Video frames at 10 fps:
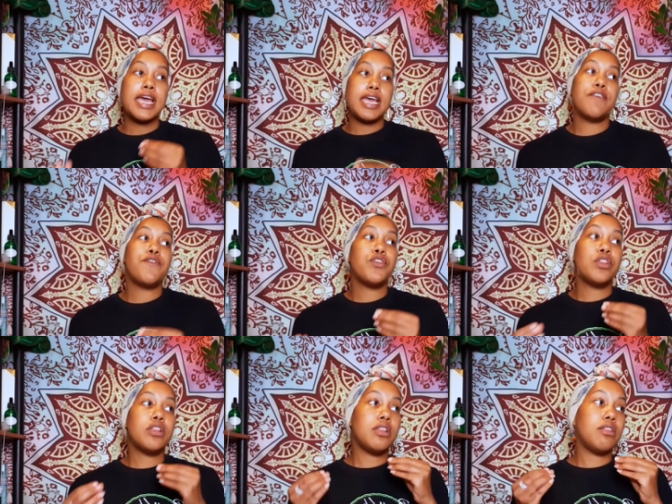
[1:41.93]
If
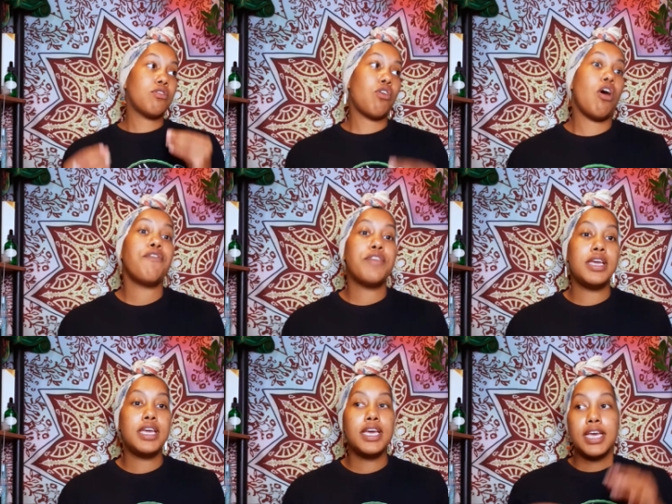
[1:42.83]

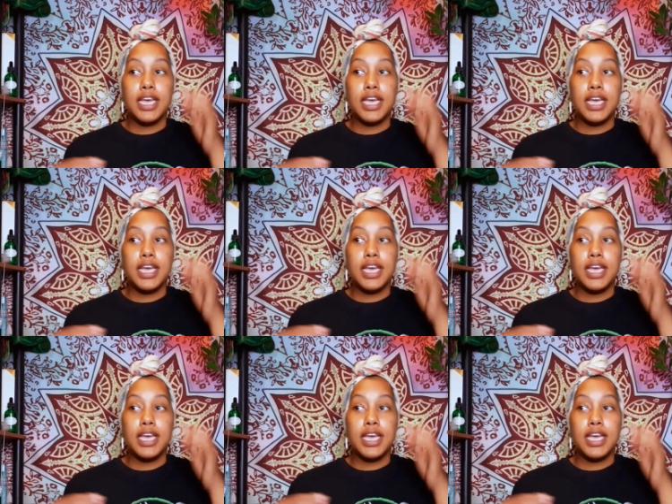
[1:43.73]
coffee